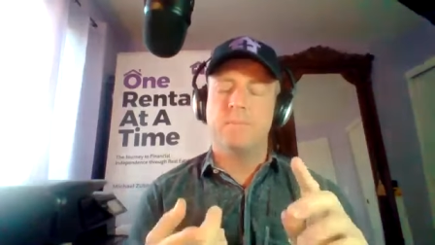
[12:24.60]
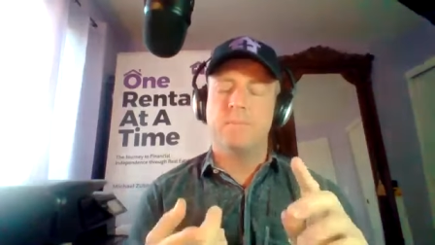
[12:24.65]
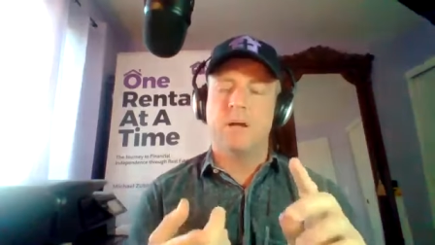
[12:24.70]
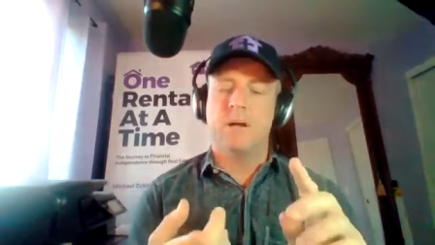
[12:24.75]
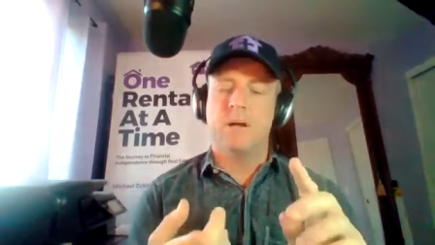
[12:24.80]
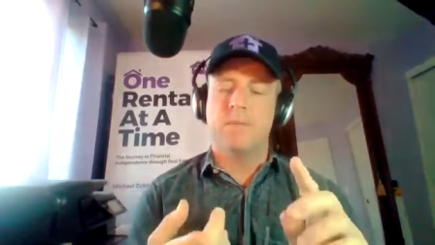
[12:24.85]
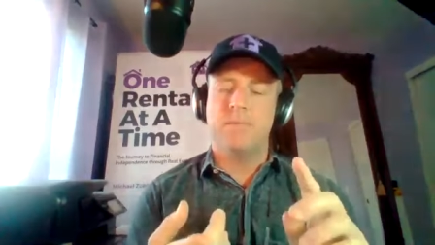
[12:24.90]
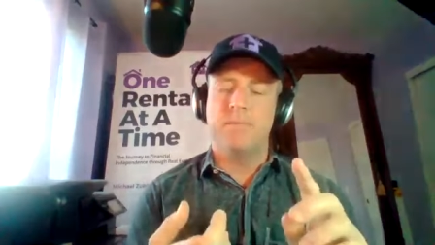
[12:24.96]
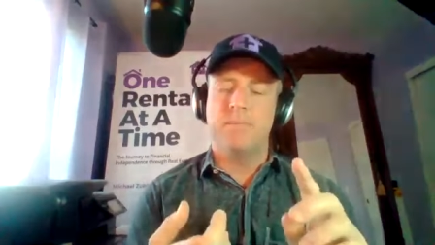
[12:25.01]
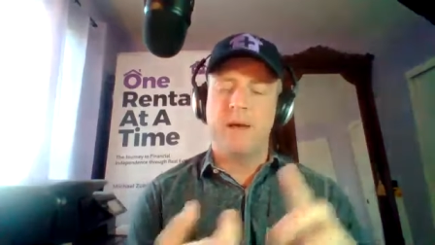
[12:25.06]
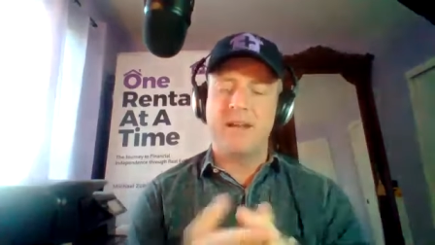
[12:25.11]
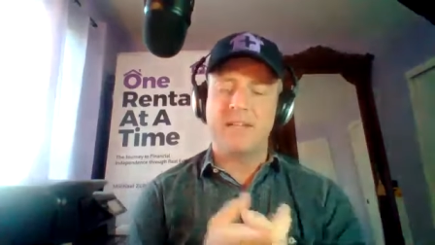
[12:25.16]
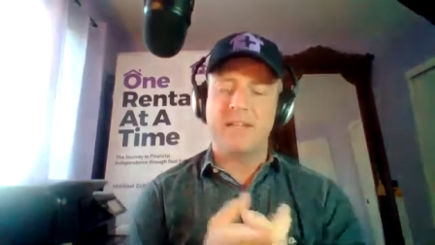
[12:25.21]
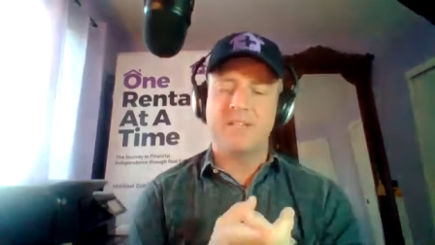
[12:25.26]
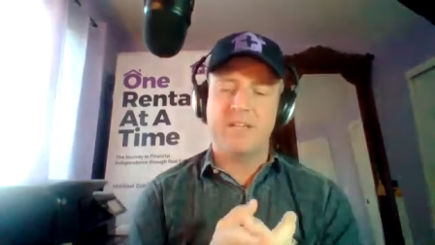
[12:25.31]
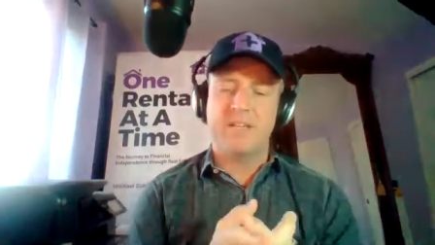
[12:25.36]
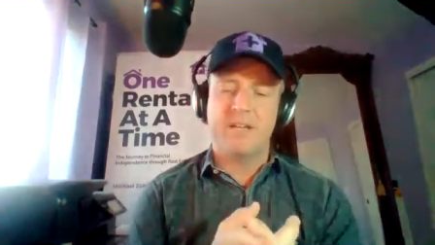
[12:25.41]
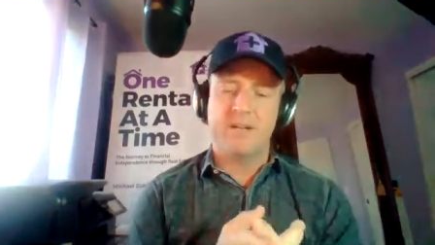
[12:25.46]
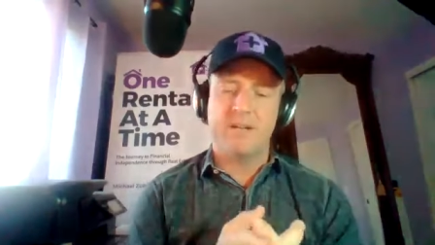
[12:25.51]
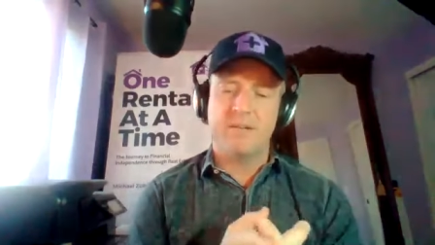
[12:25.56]
uh,
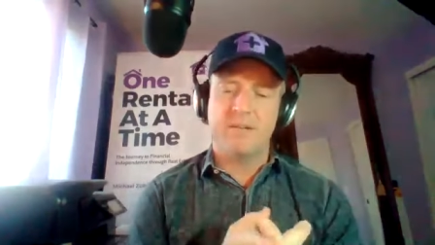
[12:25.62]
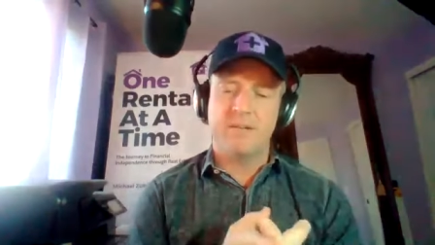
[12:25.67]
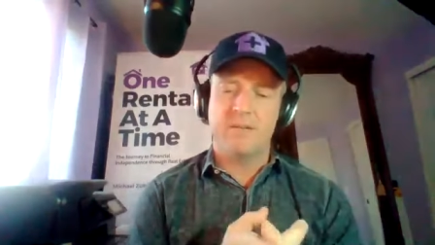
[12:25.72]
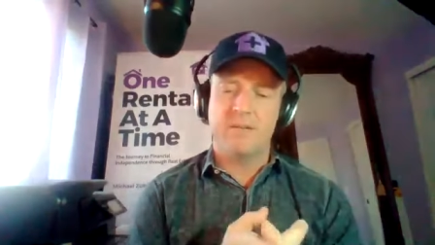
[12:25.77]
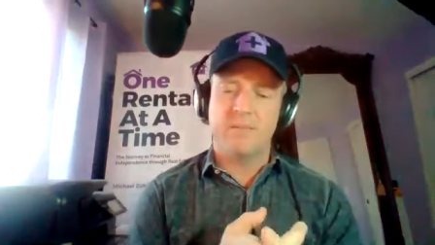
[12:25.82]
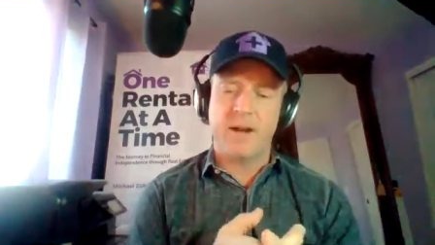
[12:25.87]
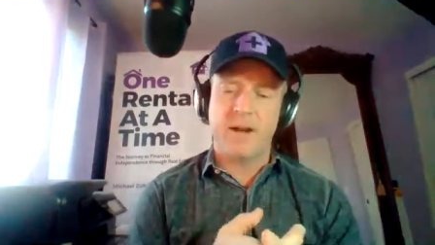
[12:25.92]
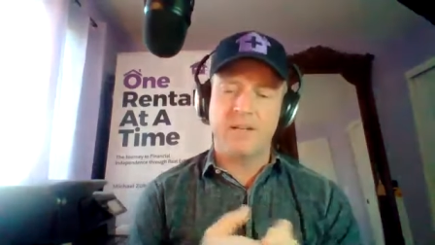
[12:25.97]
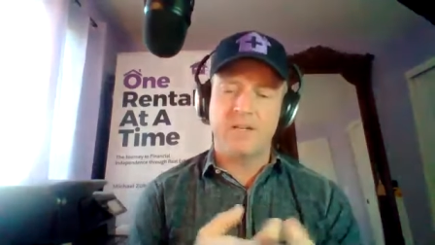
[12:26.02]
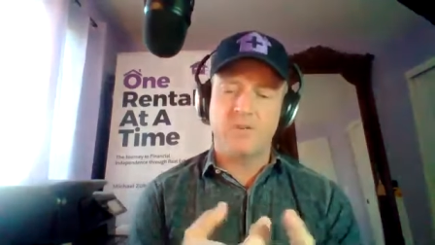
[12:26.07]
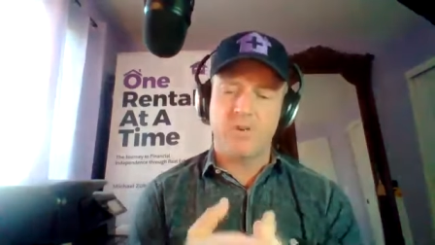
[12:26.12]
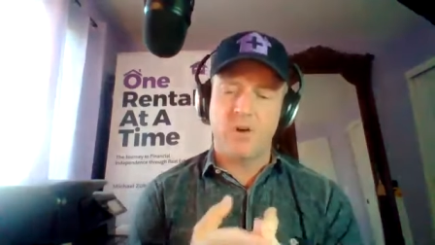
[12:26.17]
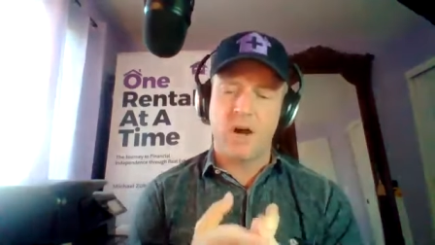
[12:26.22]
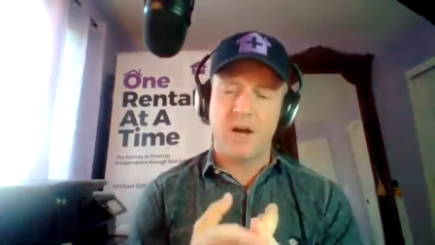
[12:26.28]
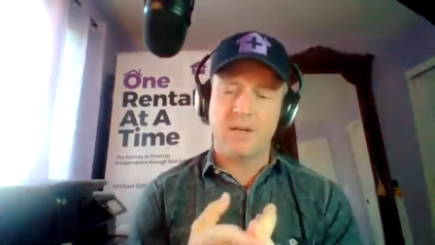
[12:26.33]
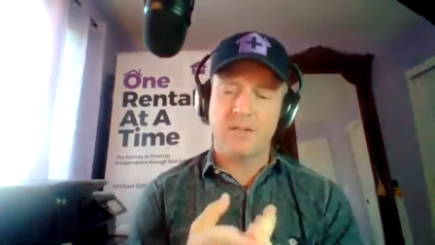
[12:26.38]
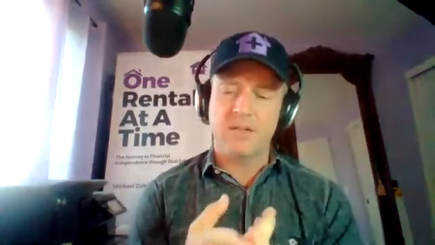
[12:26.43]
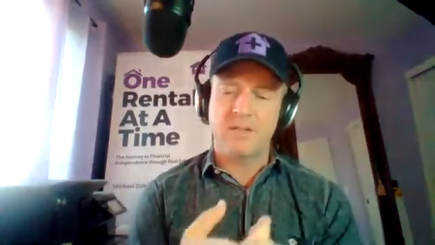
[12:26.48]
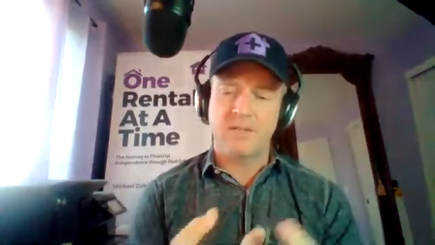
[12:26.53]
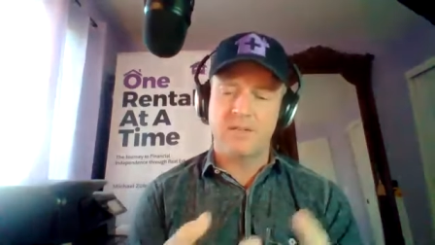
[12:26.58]
medicine, right?
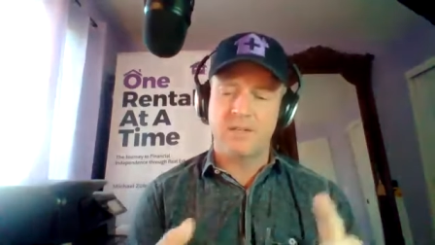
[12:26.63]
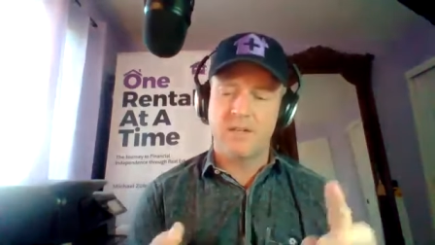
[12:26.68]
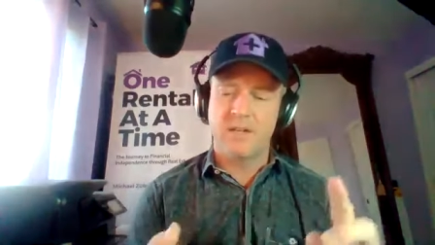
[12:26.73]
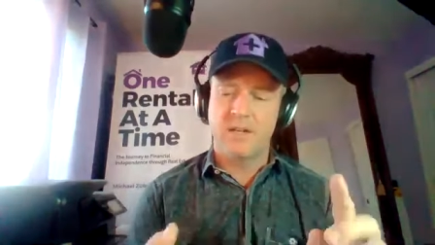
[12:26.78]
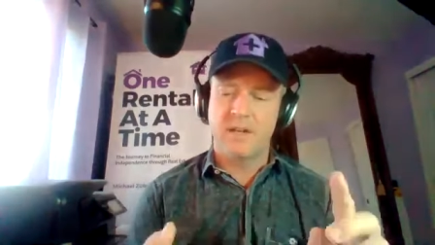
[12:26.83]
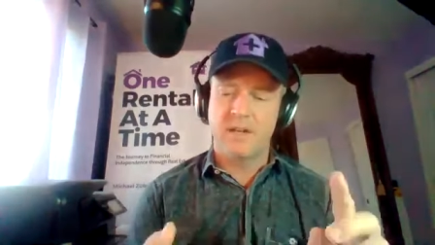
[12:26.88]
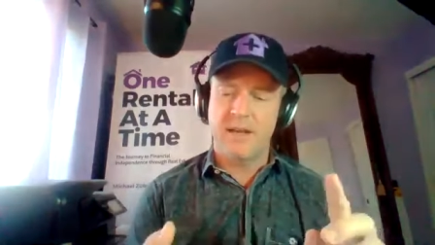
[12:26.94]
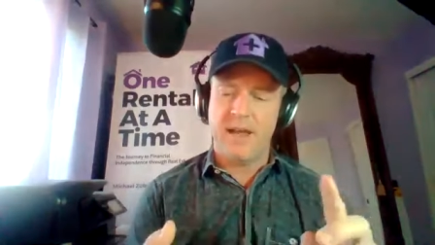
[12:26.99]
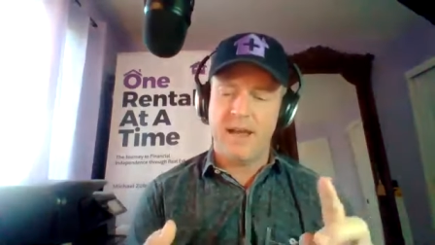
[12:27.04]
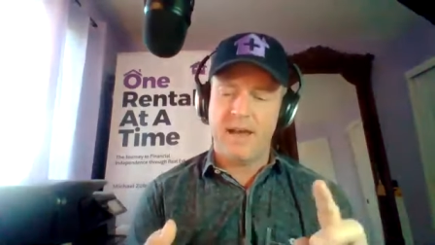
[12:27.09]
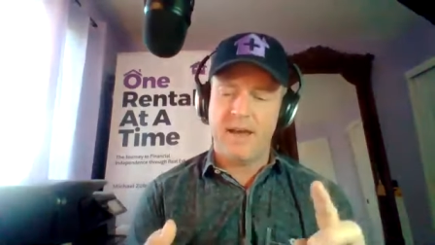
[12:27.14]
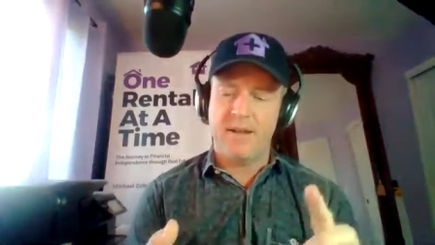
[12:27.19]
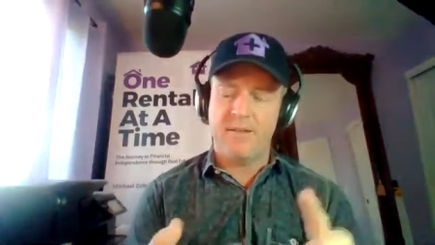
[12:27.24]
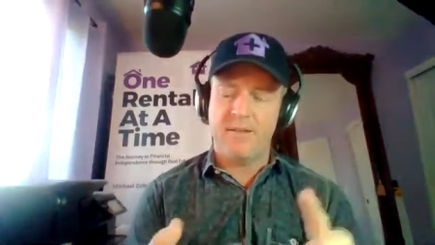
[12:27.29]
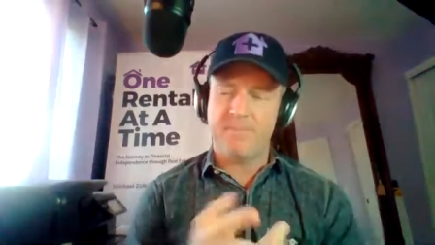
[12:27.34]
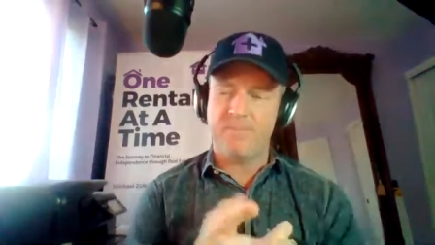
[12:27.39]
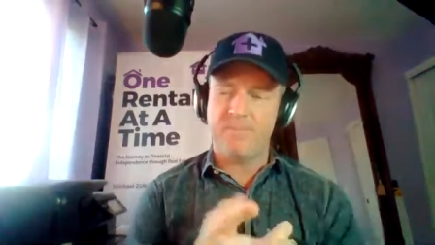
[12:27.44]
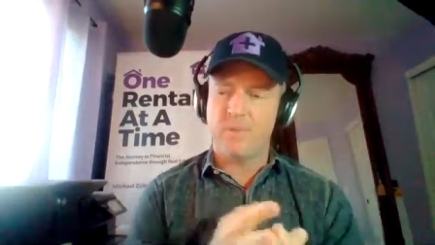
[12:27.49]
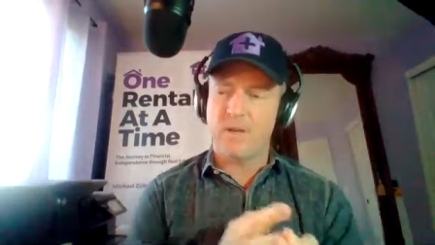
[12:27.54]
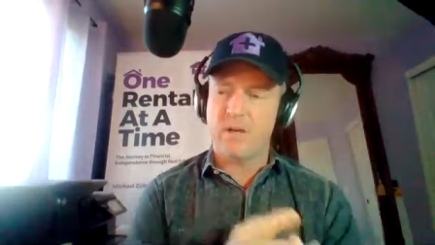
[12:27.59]
Drugs
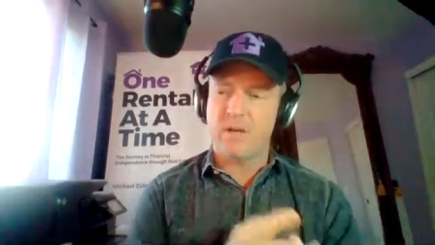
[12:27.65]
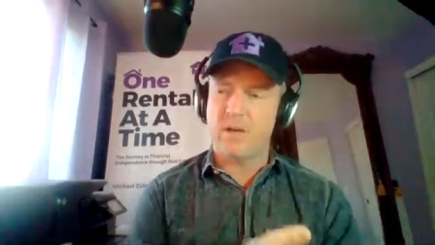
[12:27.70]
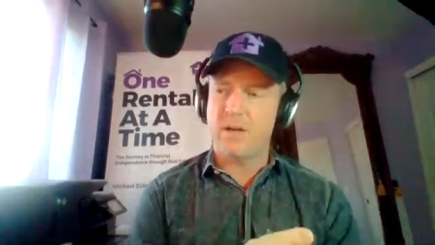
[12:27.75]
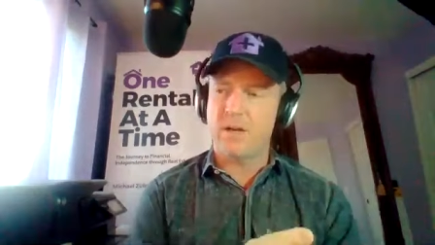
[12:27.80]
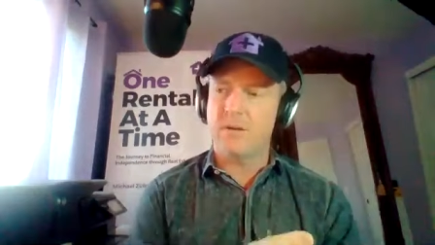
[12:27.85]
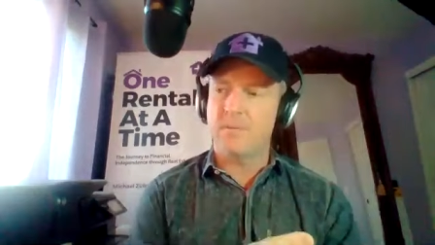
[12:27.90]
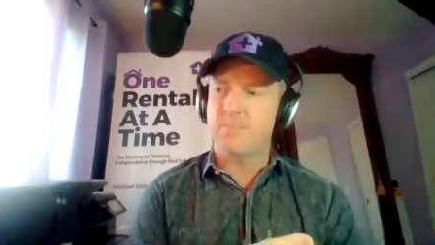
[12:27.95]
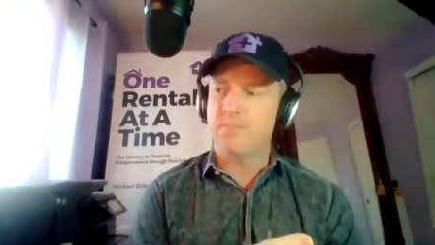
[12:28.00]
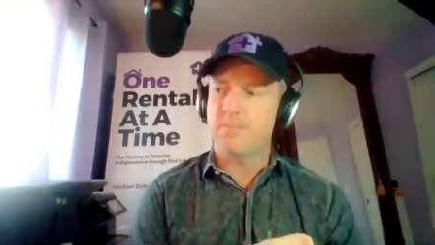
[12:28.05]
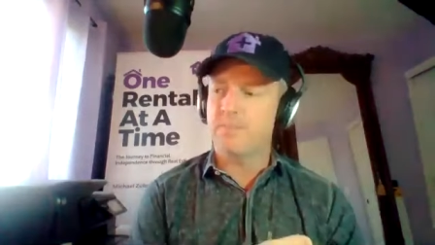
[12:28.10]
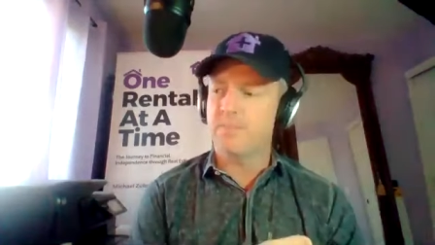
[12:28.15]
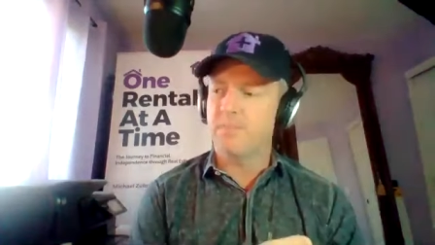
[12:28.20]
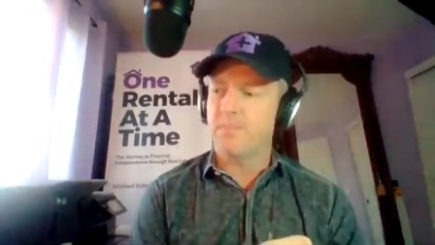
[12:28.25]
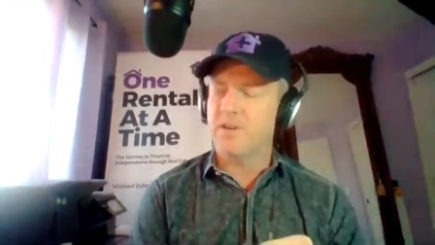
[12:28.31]
and um,